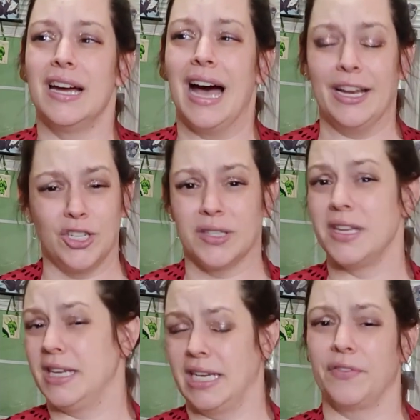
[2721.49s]
I just
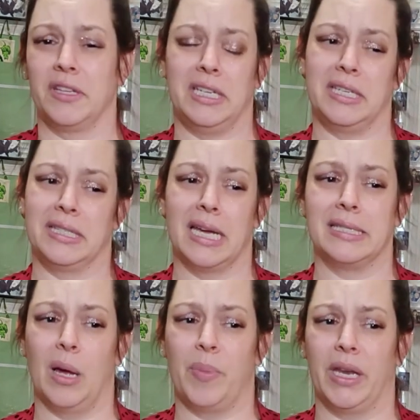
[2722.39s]
think you definitely need to
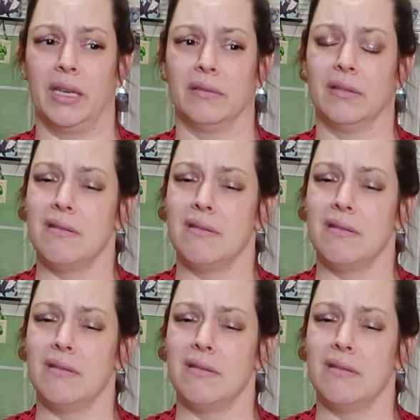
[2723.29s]
size up in it.